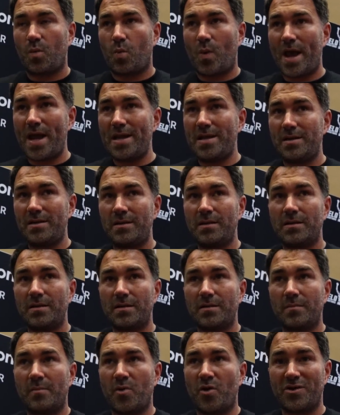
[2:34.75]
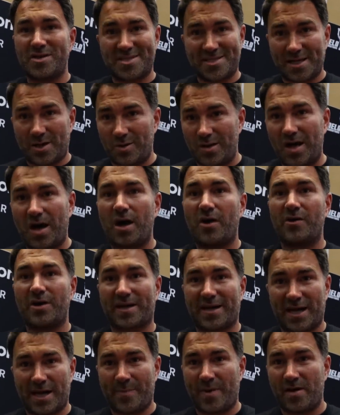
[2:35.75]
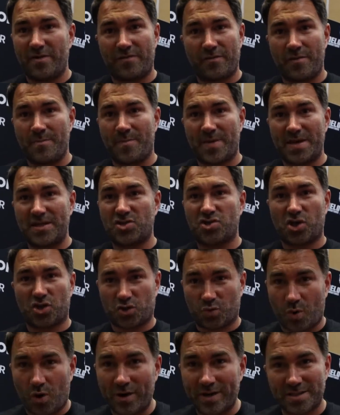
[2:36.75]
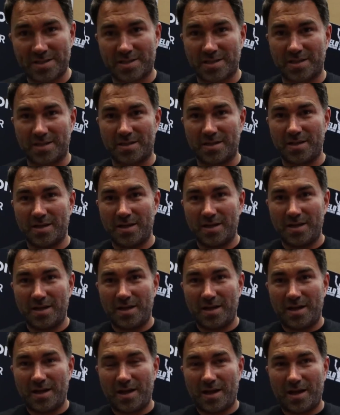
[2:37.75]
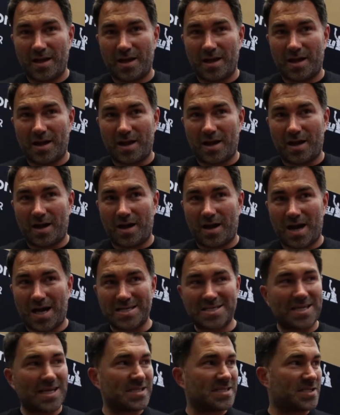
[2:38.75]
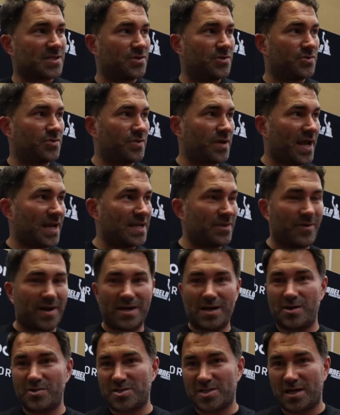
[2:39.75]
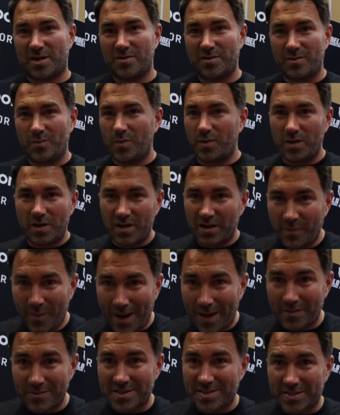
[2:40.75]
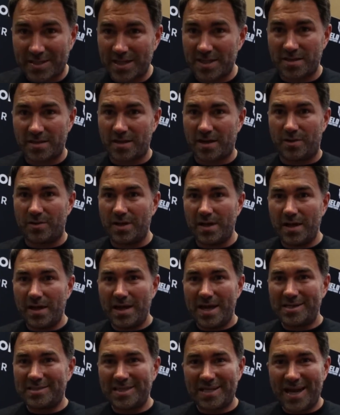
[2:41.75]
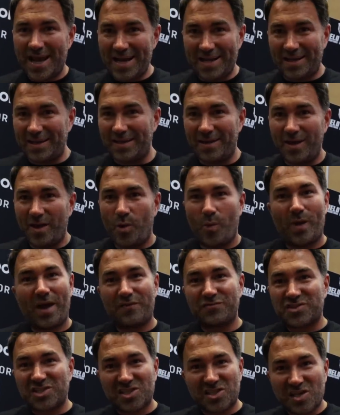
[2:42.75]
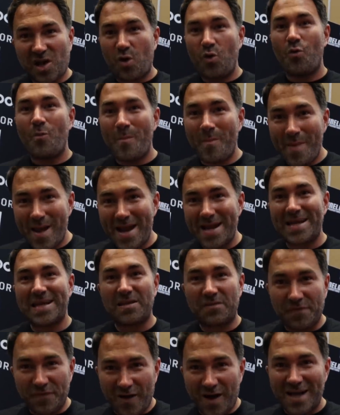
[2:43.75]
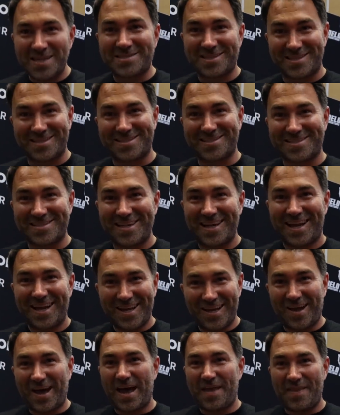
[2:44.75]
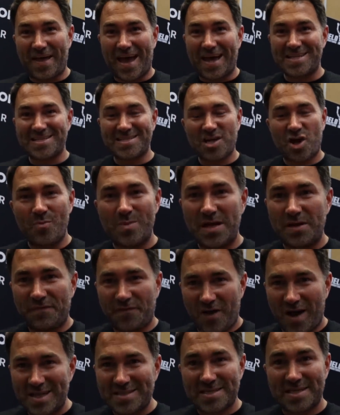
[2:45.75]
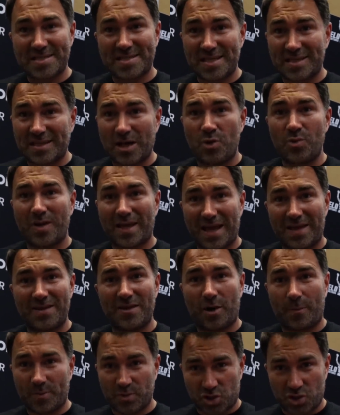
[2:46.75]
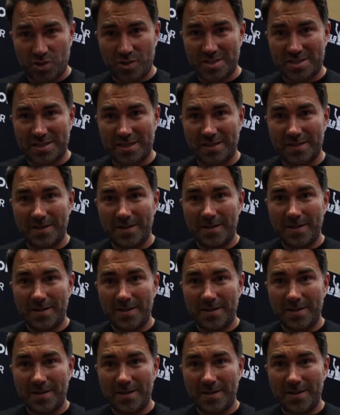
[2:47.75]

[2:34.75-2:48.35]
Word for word: when Mauricio Lara came over and beat Josh Warrington, I said to Eddy Reynoso, wow, this kid, you know, I said, Eddie, we have so many fighters like that, so many fighters that don't get the opportunity.